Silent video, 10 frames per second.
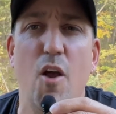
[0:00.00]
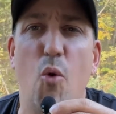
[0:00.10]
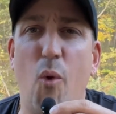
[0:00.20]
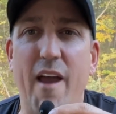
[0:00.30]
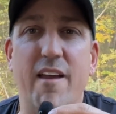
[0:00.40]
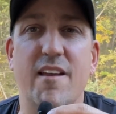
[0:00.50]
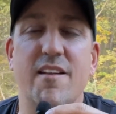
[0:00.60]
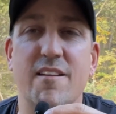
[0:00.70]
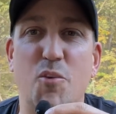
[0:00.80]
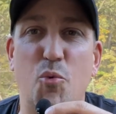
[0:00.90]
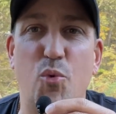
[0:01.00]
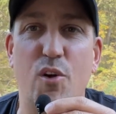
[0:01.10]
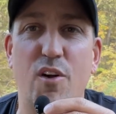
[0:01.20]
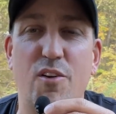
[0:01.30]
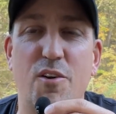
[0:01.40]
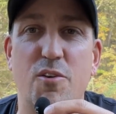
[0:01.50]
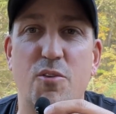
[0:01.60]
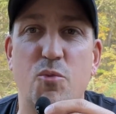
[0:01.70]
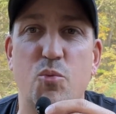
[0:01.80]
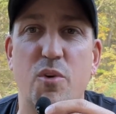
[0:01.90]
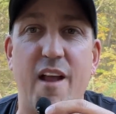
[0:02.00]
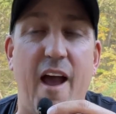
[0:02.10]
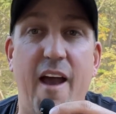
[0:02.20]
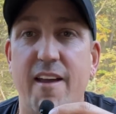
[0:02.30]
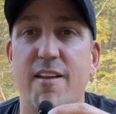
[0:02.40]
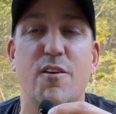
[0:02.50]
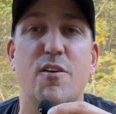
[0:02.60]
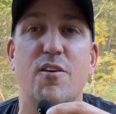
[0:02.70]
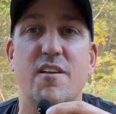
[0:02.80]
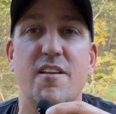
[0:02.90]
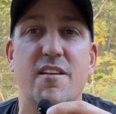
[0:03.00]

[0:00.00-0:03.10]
Why in the world would I or